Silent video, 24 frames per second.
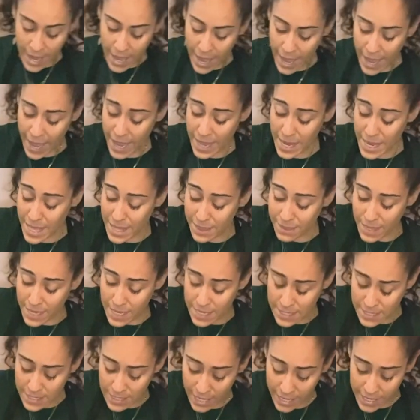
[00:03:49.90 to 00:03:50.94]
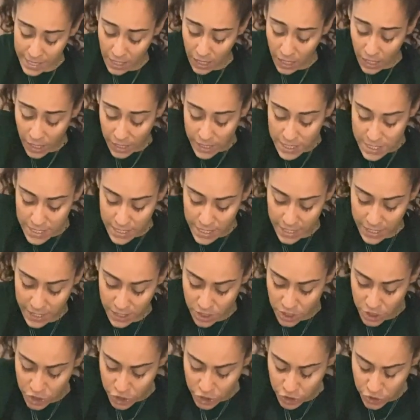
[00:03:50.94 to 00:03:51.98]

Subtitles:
Adding things like onion